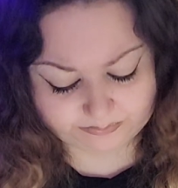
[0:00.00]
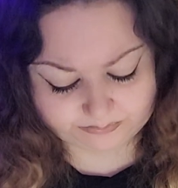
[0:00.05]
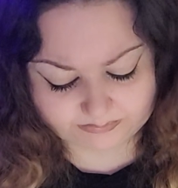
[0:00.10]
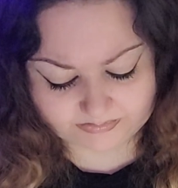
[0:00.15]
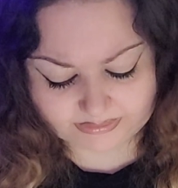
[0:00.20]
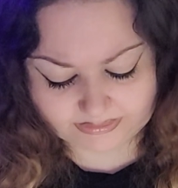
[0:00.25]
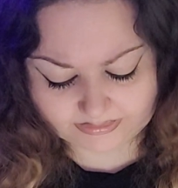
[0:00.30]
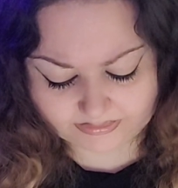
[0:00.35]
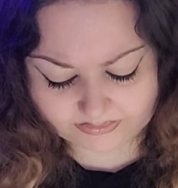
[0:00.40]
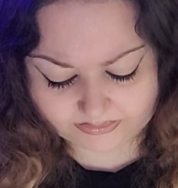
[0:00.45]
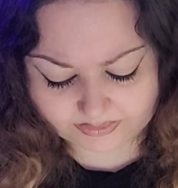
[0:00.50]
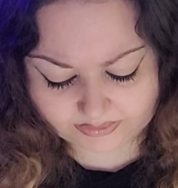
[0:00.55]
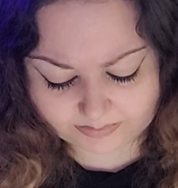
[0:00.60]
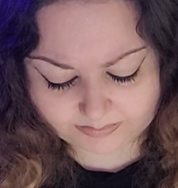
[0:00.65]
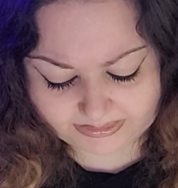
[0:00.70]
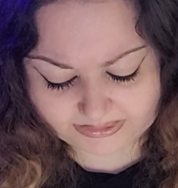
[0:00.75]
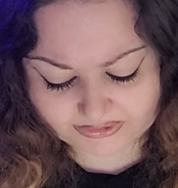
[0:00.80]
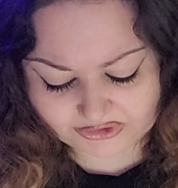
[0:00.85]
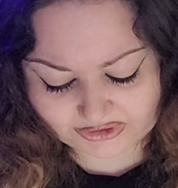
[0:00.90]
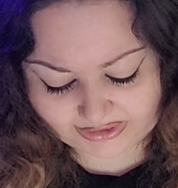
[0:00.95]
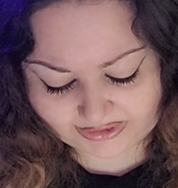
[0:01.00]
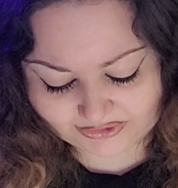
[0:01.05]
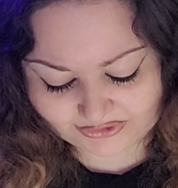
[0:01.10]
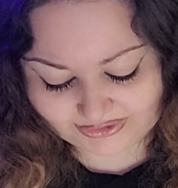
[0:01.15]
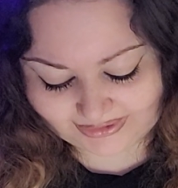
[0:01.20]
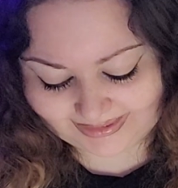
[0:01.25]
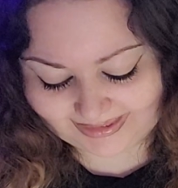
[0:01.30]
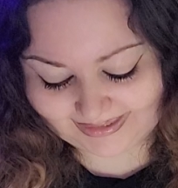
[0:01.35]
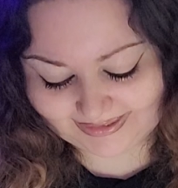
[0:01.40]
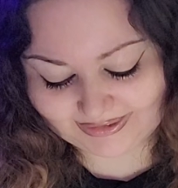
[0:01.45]
Things are going to be
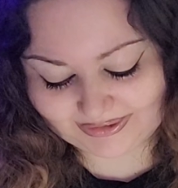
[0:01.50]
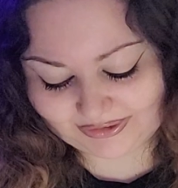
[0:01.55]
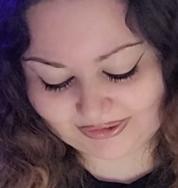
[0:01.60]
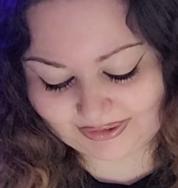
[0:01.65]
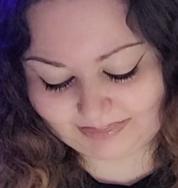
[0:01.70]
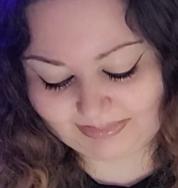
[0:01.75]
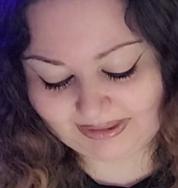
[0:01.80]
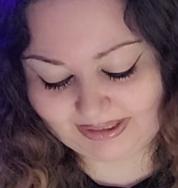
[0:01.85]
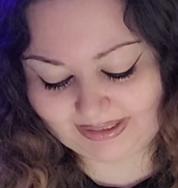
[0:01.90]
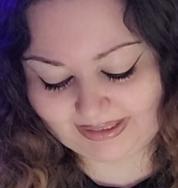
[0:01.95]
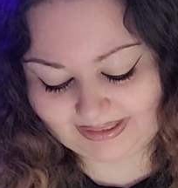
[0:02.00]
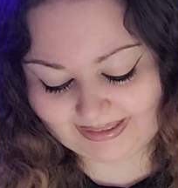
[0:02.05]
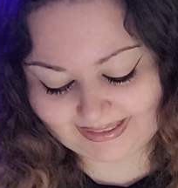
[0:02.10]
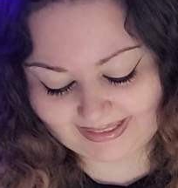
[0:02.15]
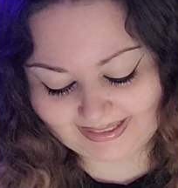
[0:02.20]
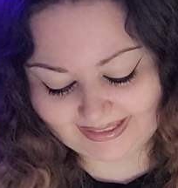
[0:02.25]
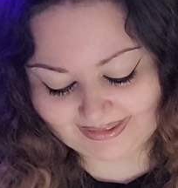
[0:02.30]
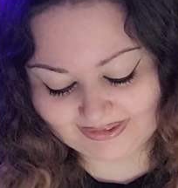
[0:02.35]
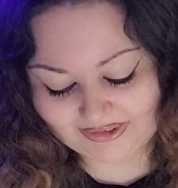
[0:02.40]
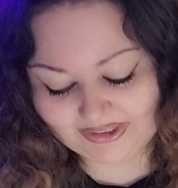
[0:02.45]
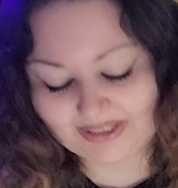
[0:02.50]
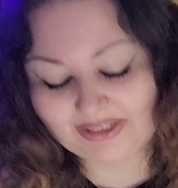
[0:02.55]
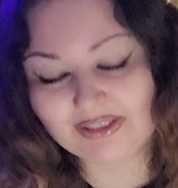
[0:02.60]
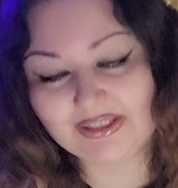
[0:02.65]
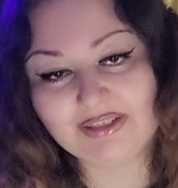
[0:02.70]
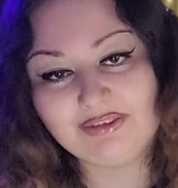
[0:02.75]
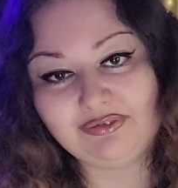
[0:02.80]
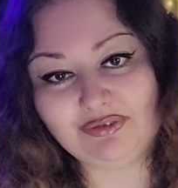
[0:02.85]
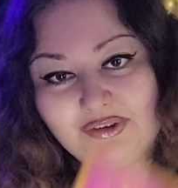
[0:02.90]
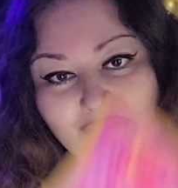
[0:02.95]
changing. Things are going to be
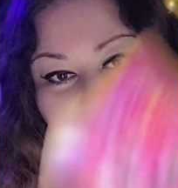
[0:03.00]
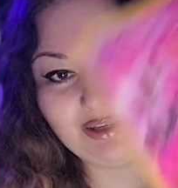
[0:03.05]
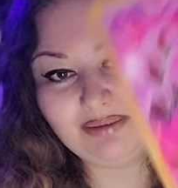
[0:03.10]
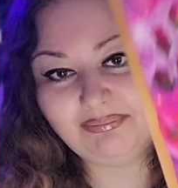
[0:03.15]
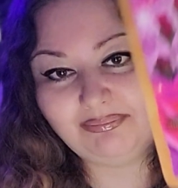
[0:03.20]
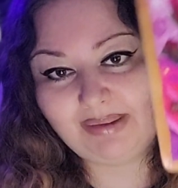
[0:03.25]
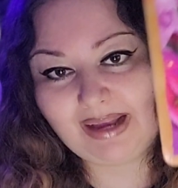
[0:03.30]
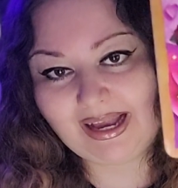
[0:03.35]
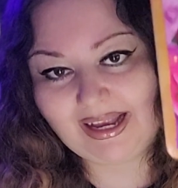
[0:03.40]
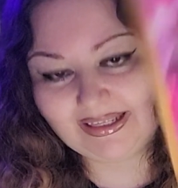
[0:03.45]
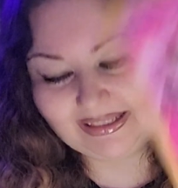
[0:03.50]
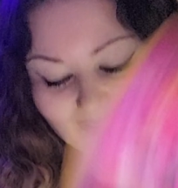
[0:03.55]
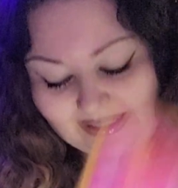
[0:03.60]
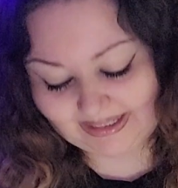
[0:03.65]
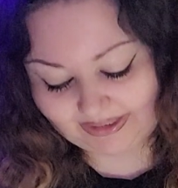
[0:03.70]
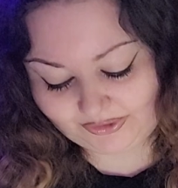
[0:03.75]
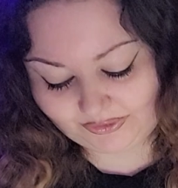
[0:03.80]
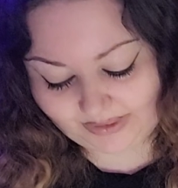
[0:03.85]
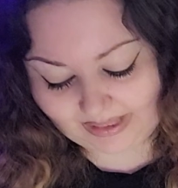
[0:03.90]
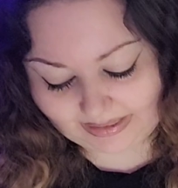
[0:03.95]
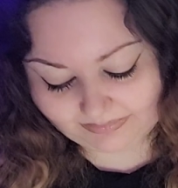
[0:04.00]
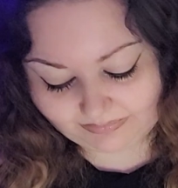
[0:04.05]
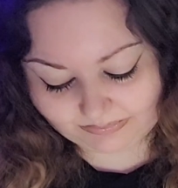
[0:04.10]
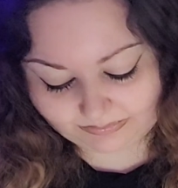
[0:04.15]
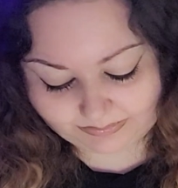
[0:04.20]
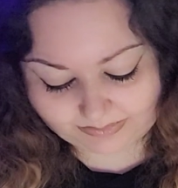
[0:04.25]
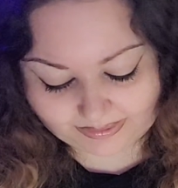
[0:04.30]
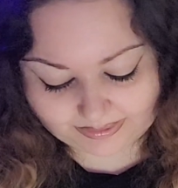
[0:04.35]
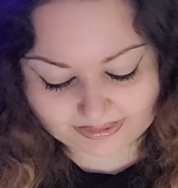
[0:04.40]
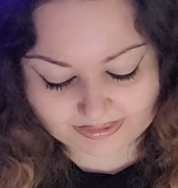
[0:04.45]
changing for the best. And you have a
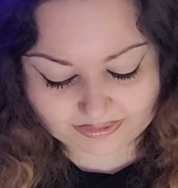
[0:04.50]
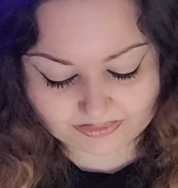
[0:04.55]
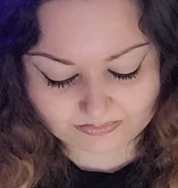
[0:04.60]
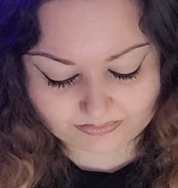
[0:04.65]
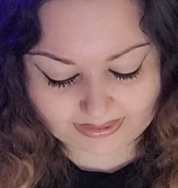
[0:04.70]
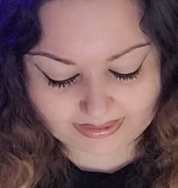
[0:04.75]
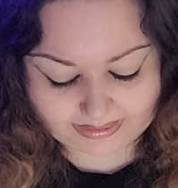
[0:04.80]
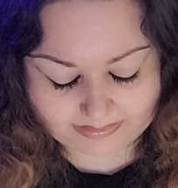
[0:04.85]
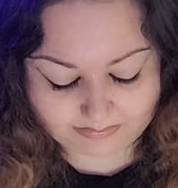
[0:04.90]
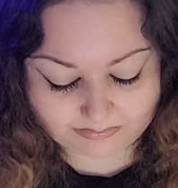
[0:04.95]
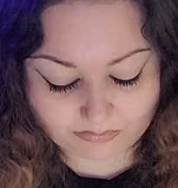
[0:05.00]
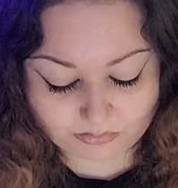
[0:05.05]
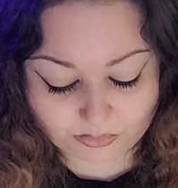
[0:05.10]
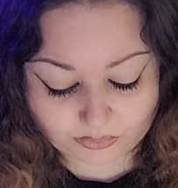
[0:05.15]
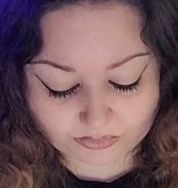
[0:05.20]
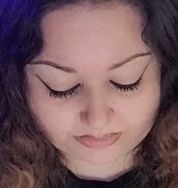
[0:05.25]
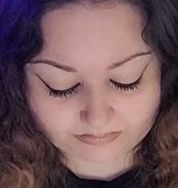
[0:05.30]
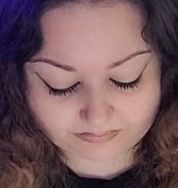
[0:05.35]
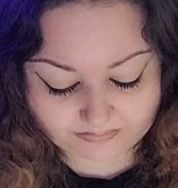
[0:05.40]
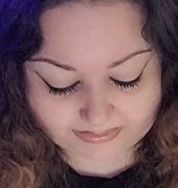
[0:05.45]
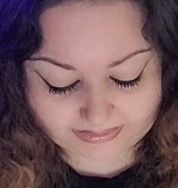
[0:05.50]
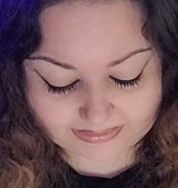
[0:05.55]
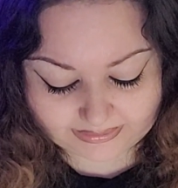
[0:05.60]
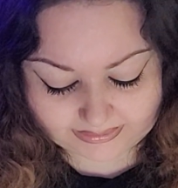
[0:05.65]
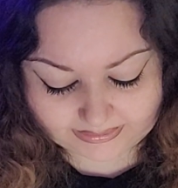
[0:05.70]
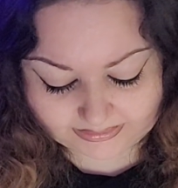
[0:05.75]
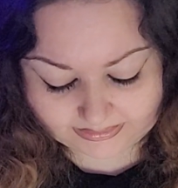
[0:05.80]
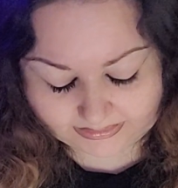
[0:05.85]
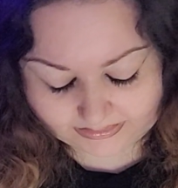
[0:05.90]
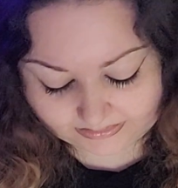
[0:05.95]
really great
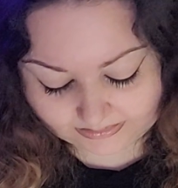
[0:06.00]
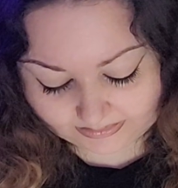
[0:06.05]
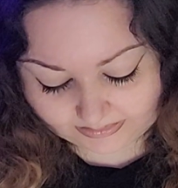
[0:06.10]
motivating